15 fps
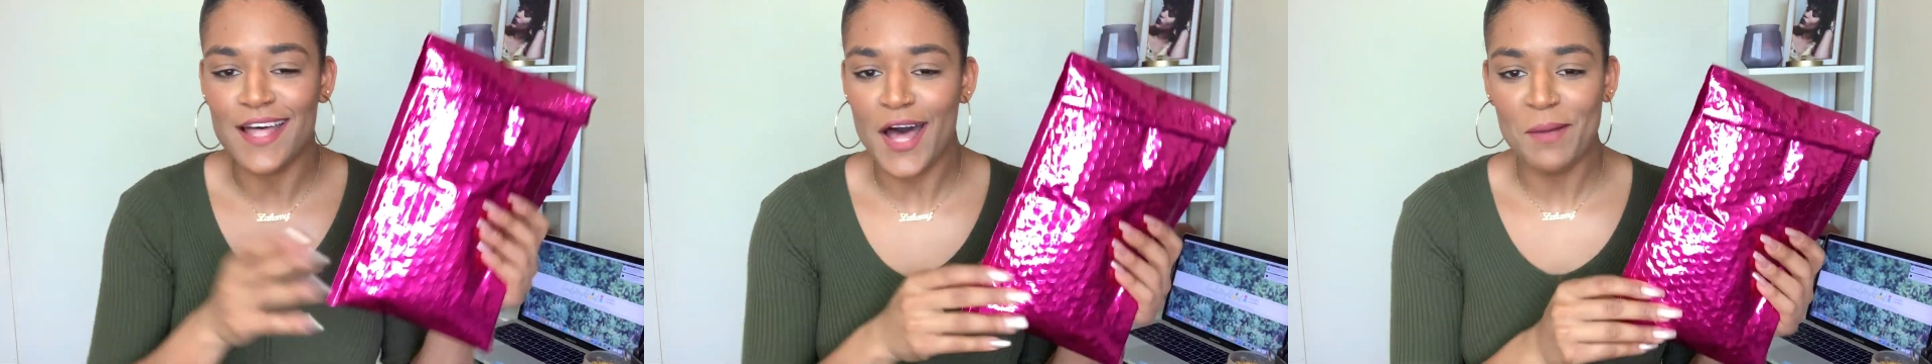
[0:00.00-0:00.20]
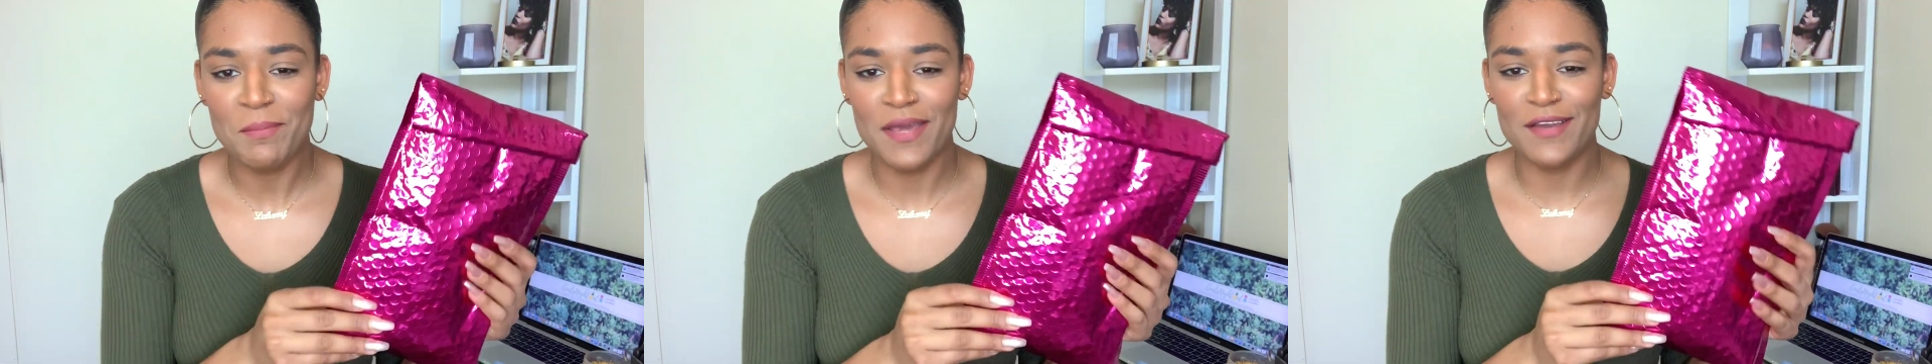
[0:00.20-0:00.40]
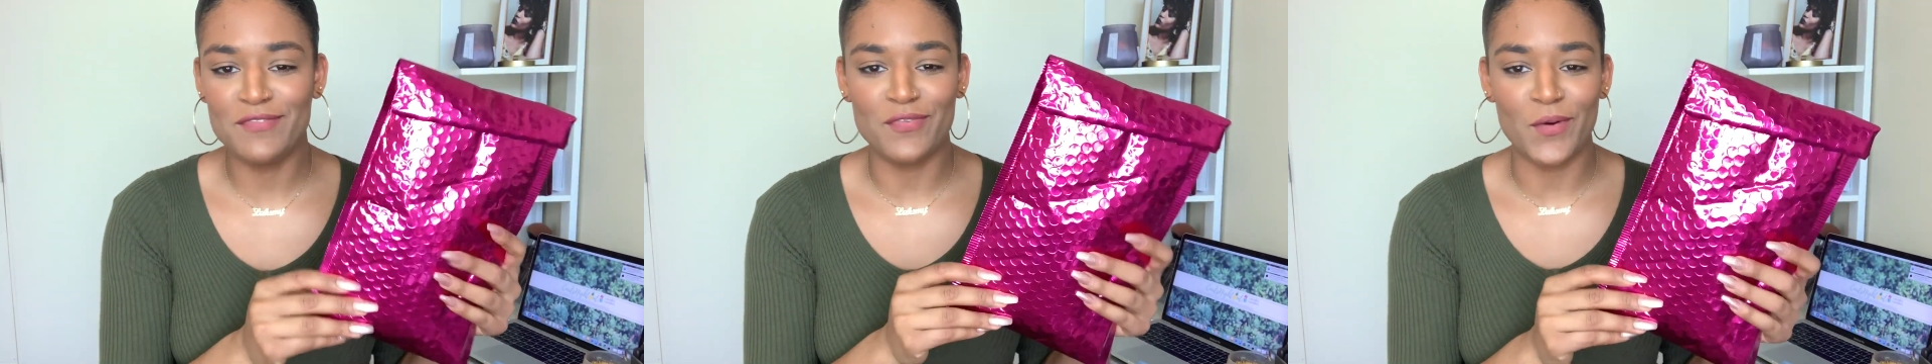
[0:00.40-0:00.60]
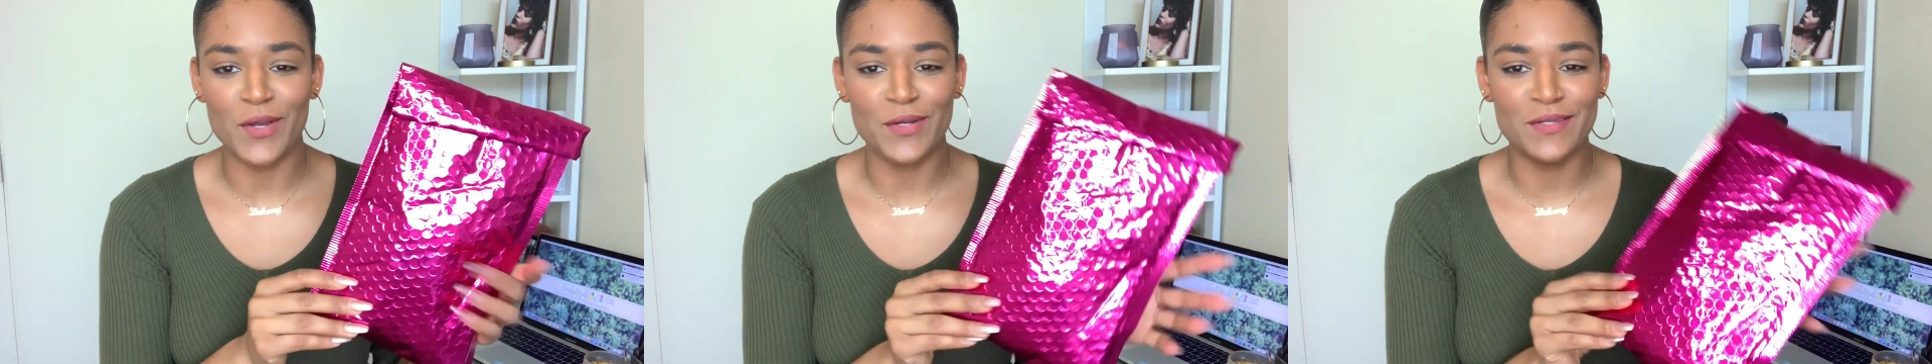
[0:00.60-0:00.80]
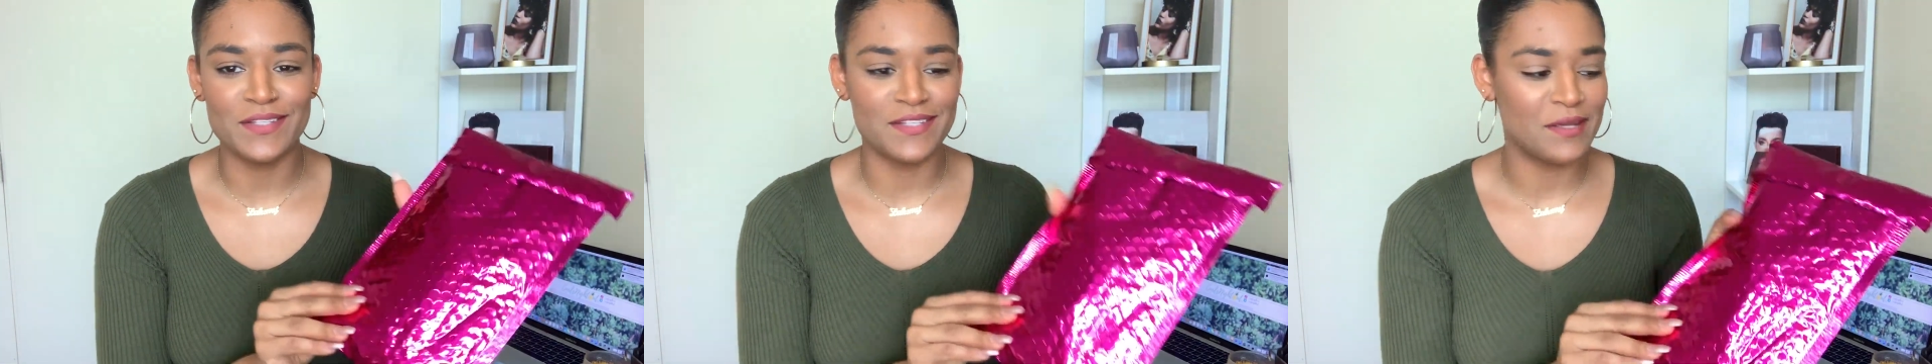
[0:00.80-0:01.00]
hot pink
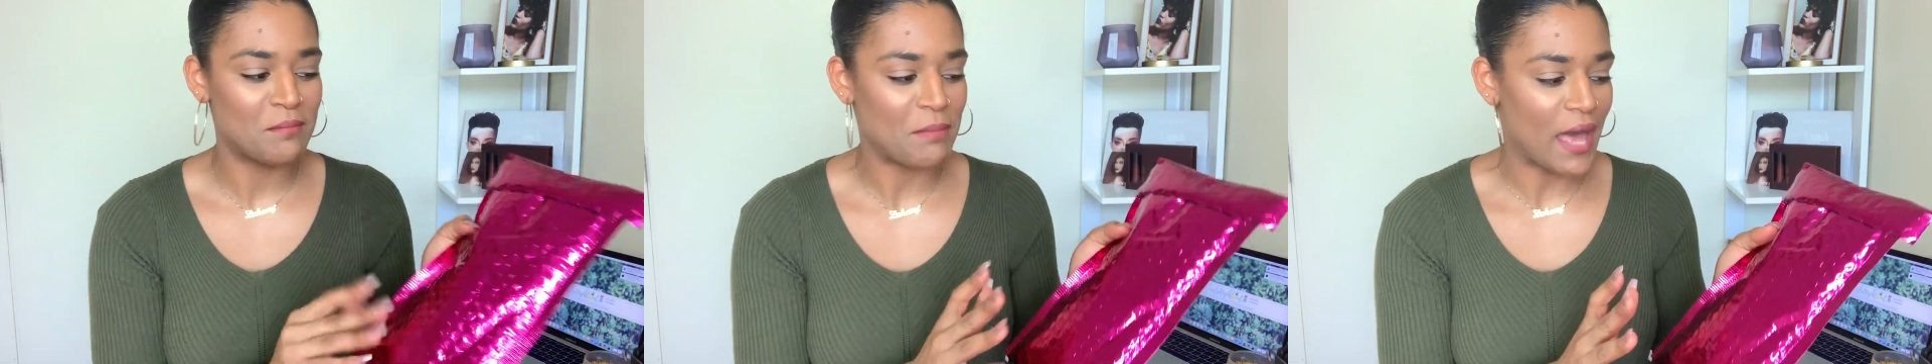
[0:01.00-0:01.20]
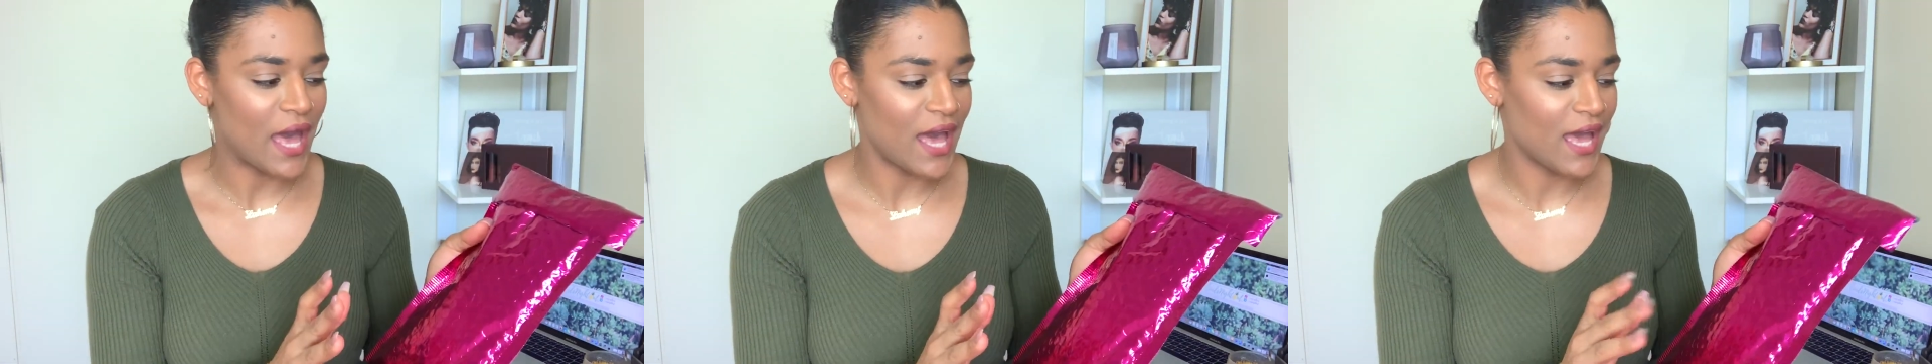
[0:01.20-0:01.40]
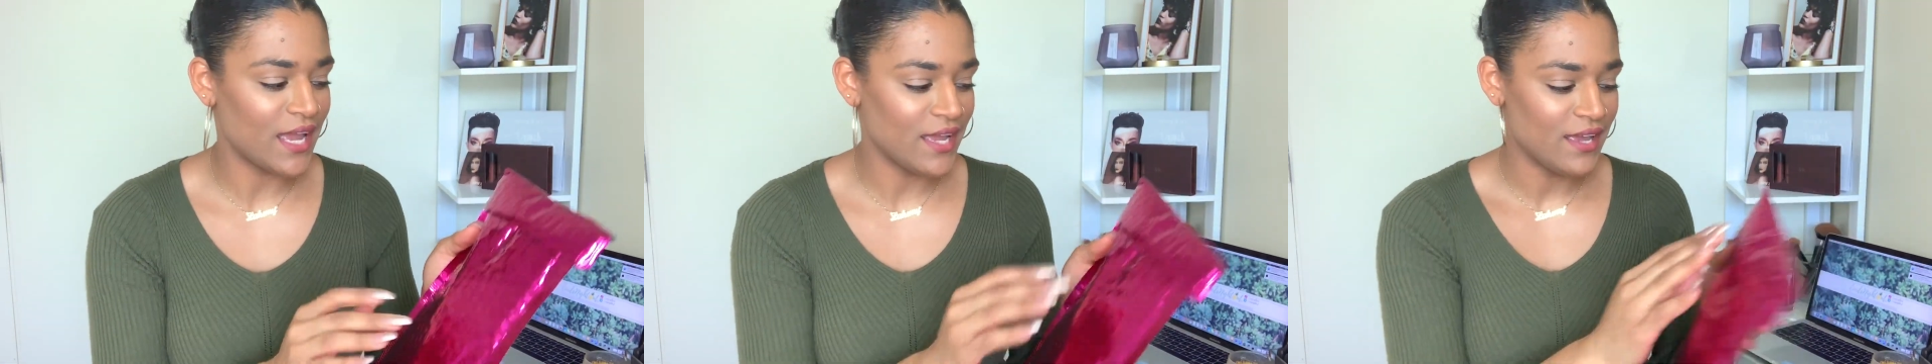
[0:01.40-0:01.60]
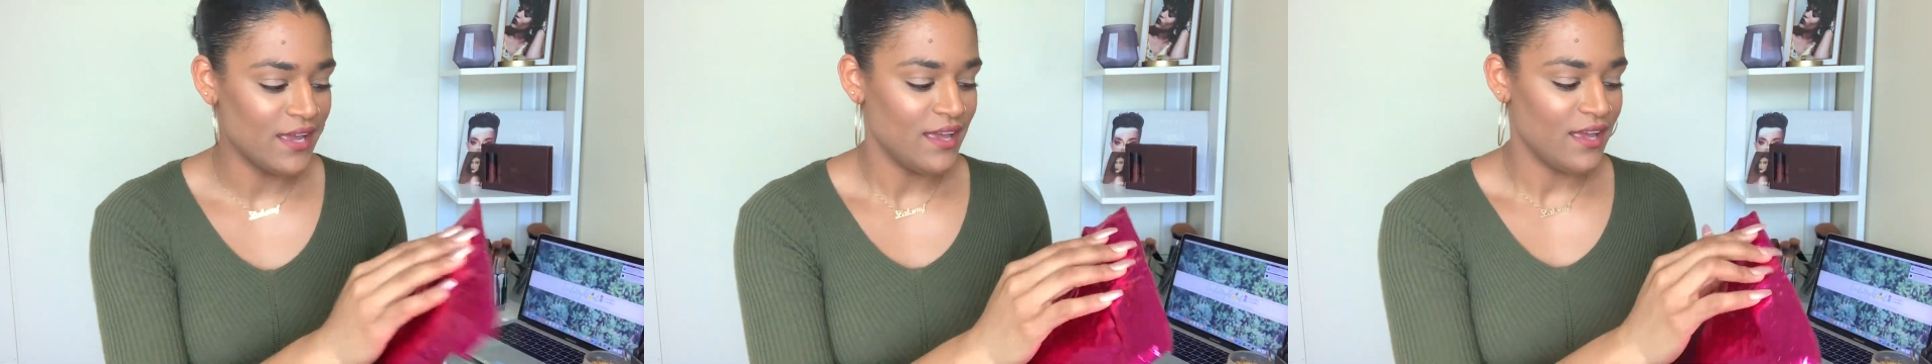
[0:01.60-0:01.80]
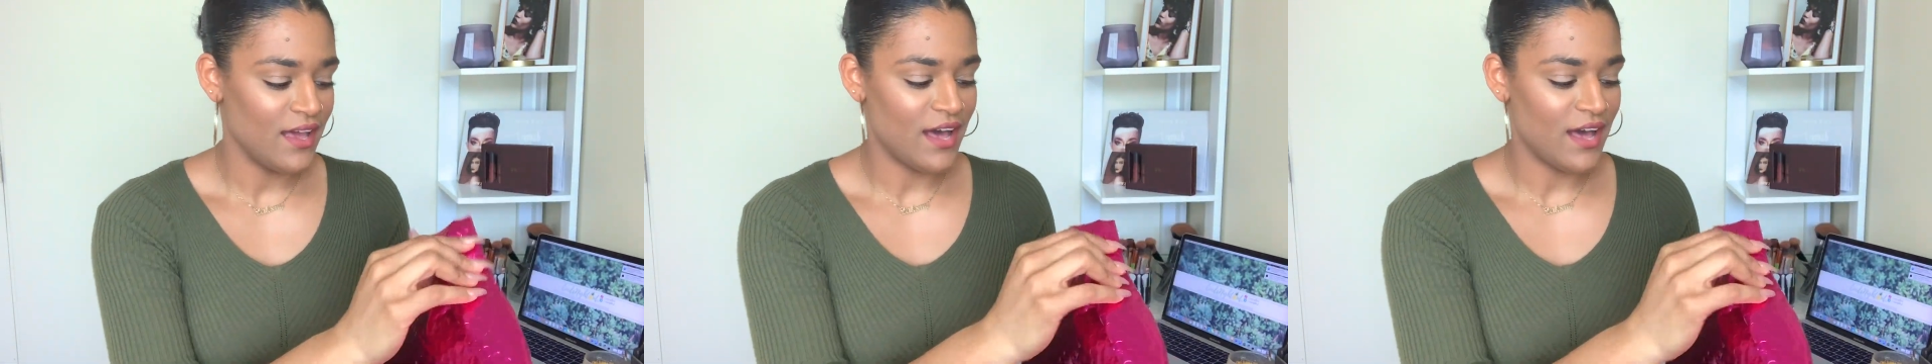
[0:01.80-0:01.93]
foiled bag.